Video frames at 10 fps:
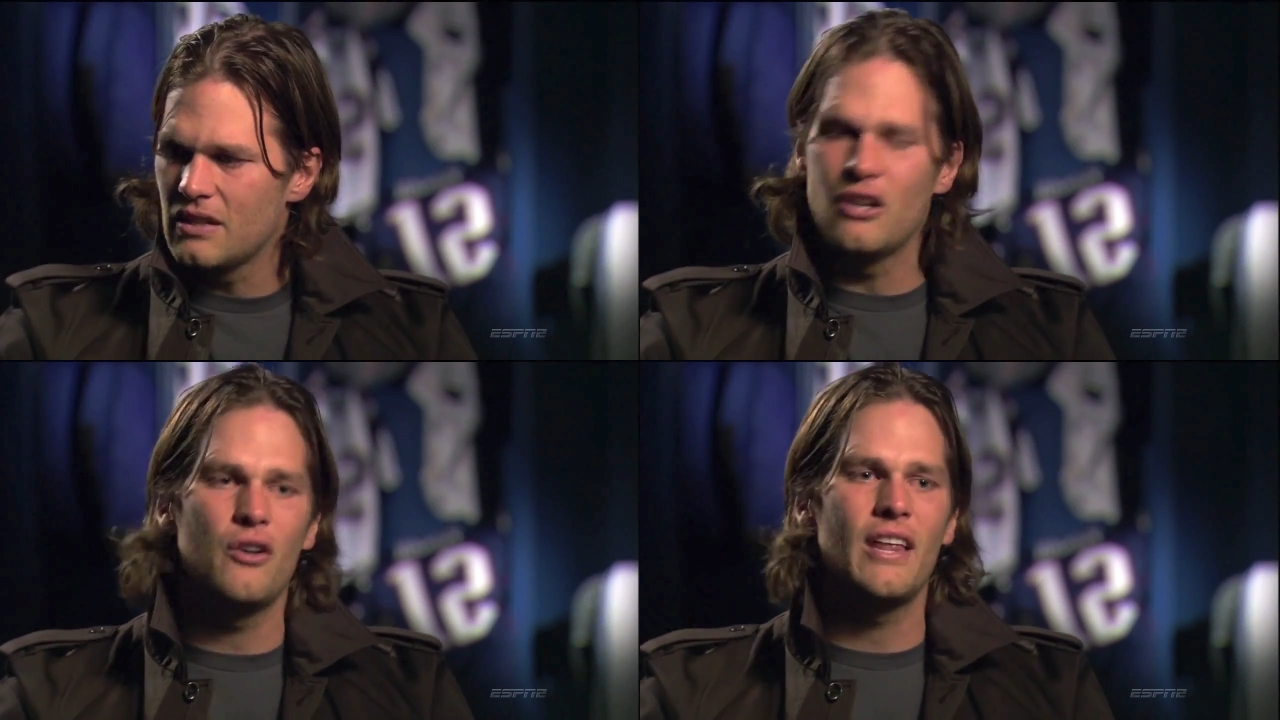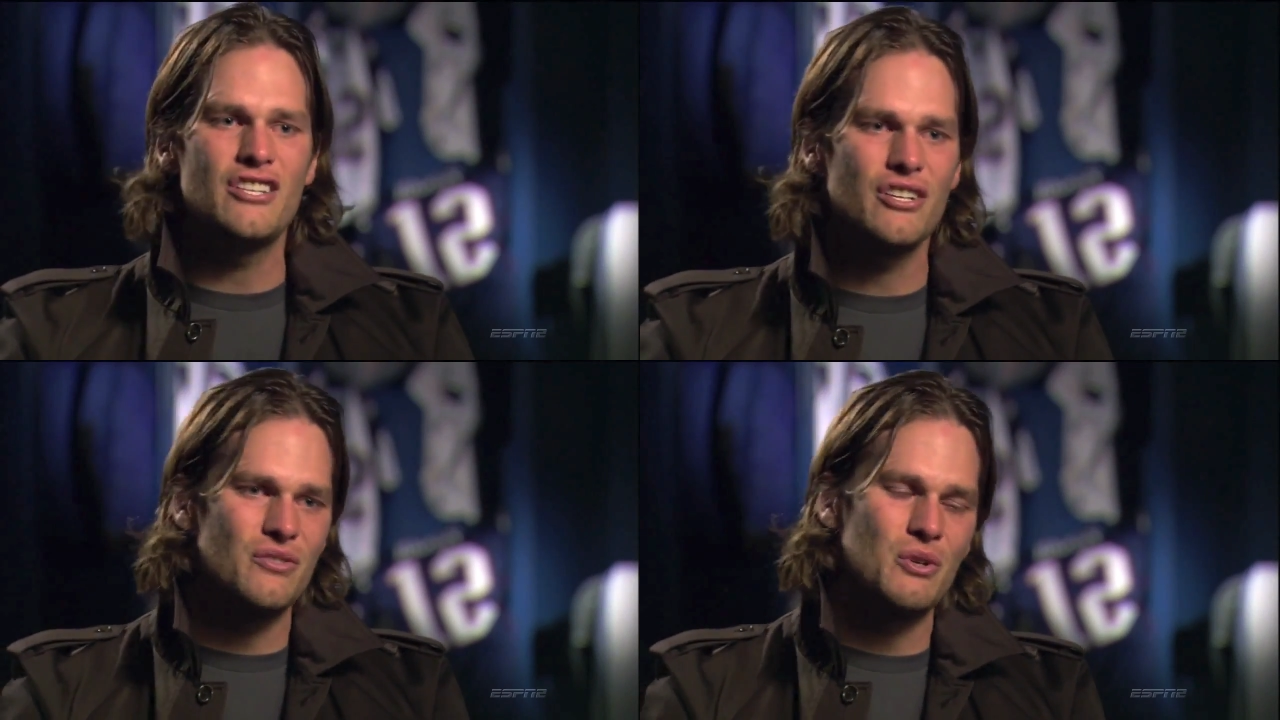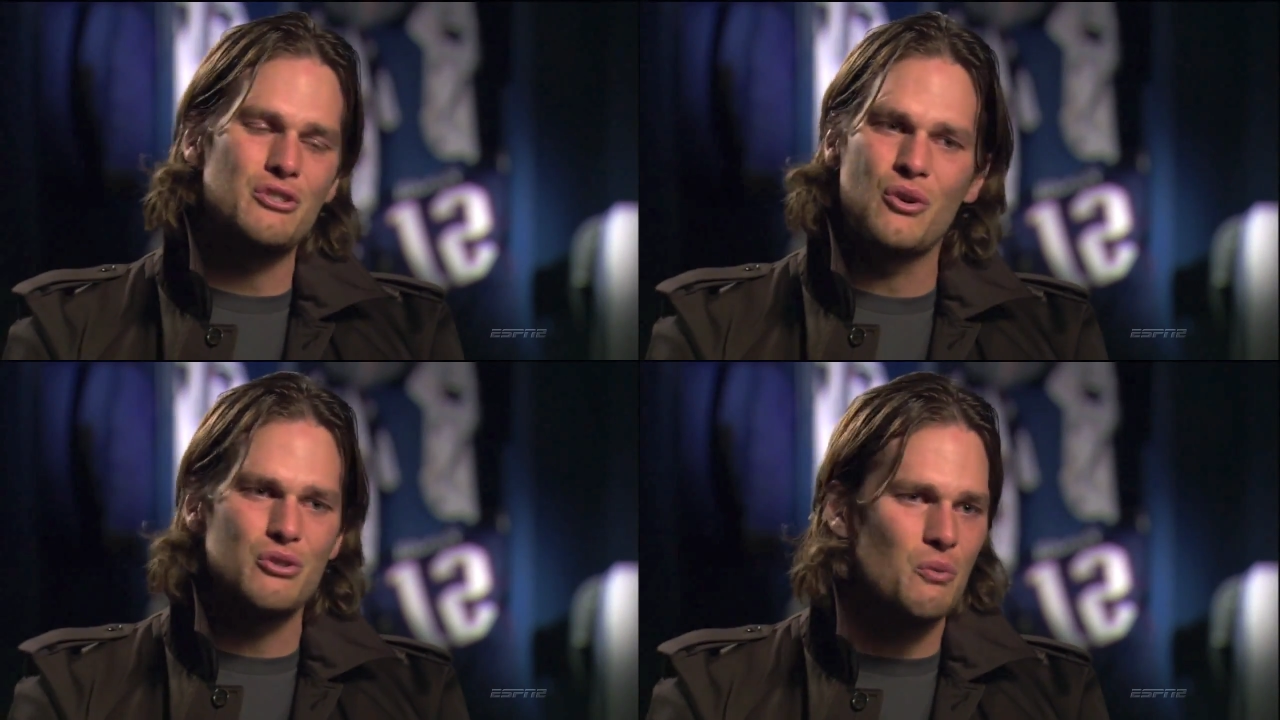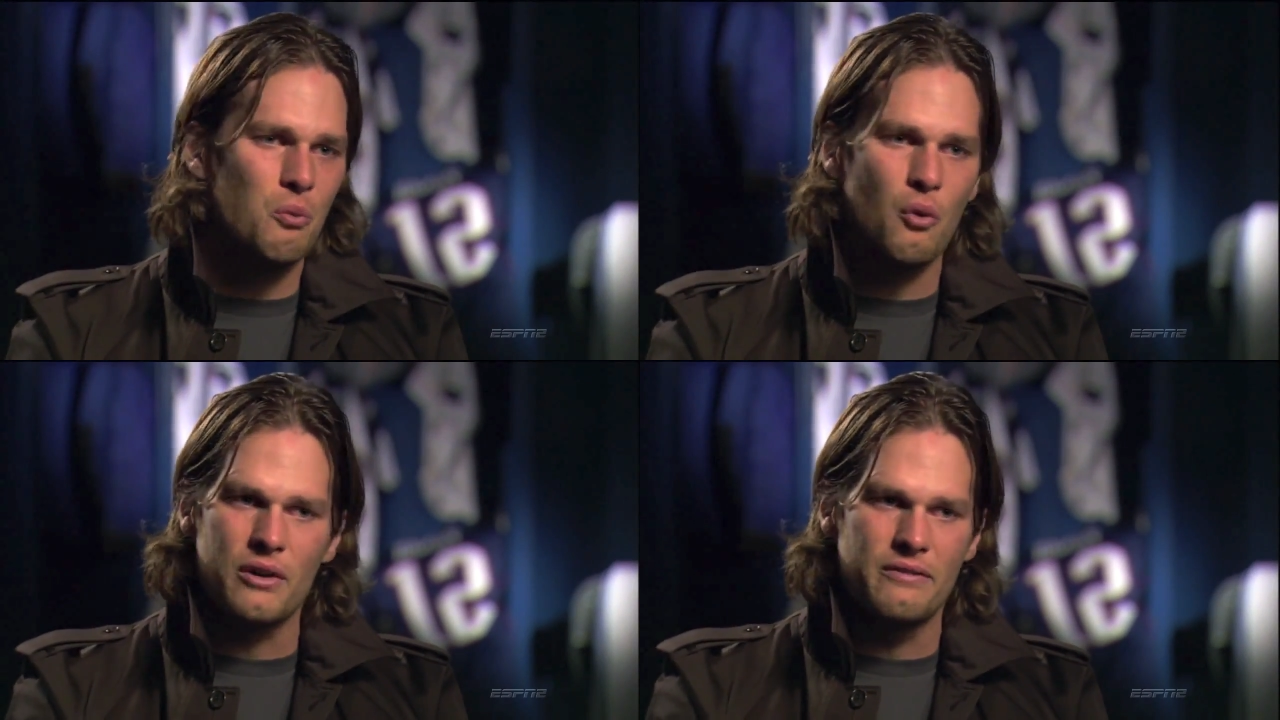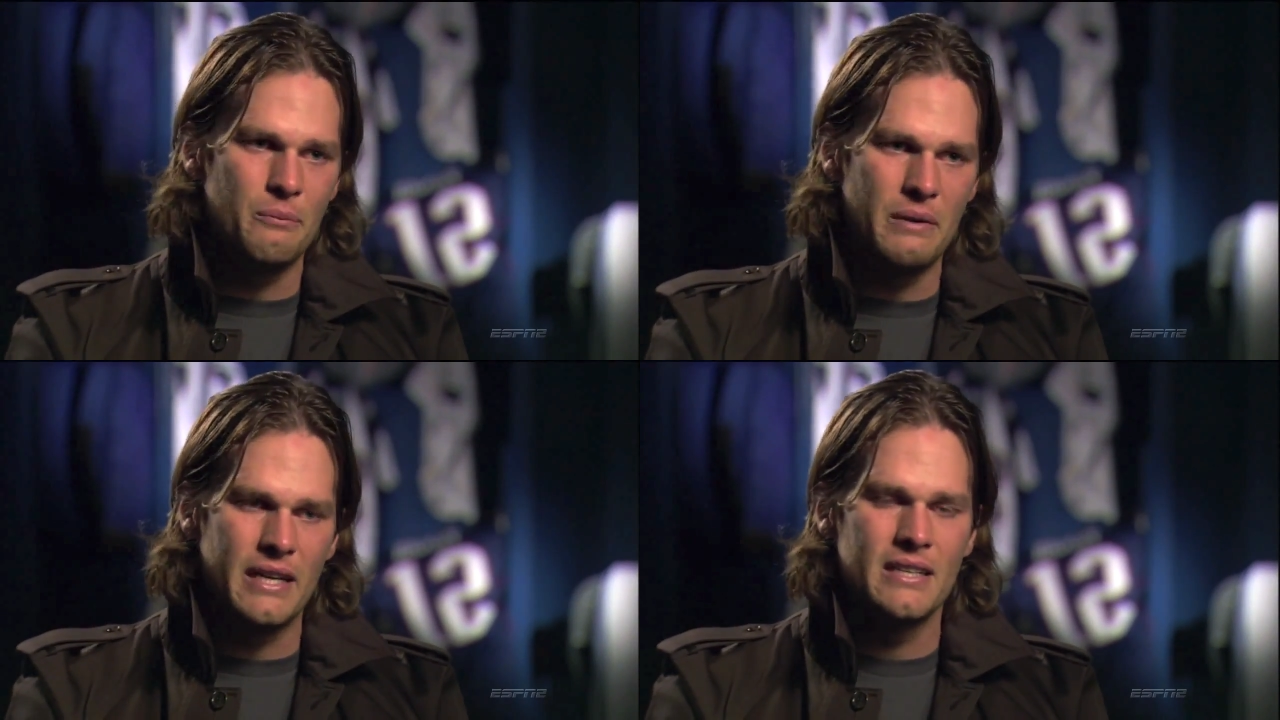You know, they just were so supportive
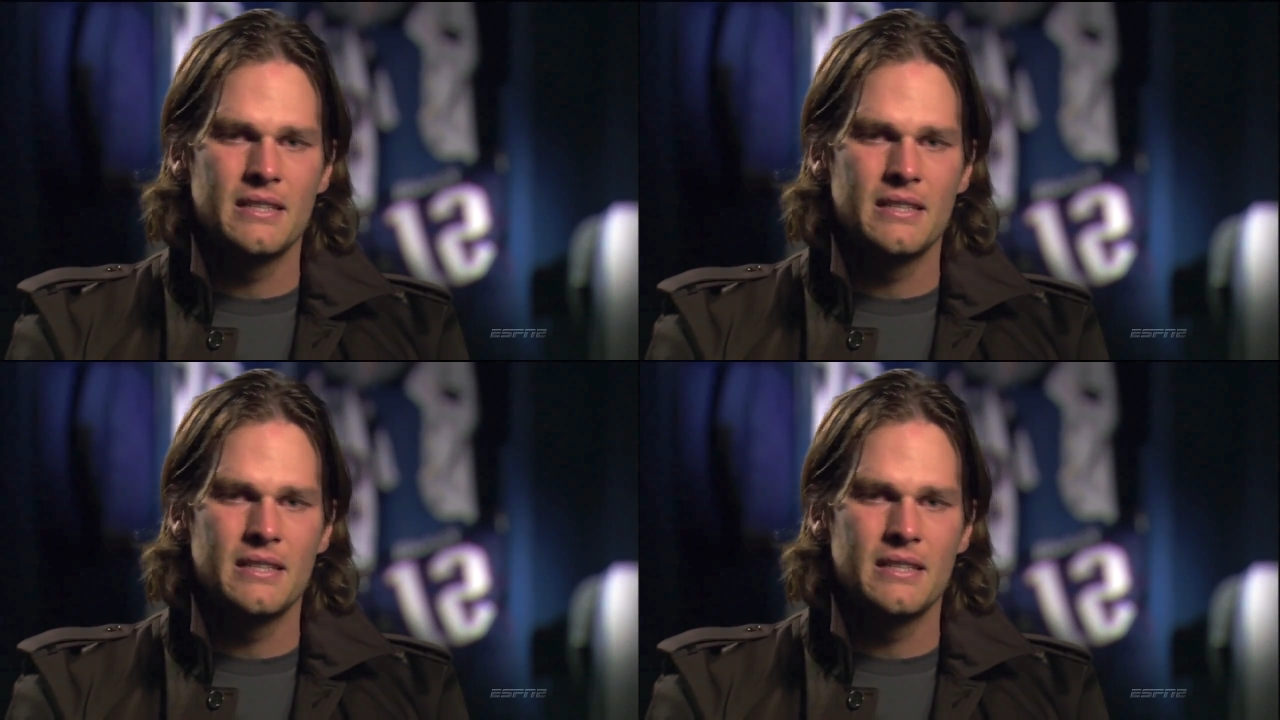of me.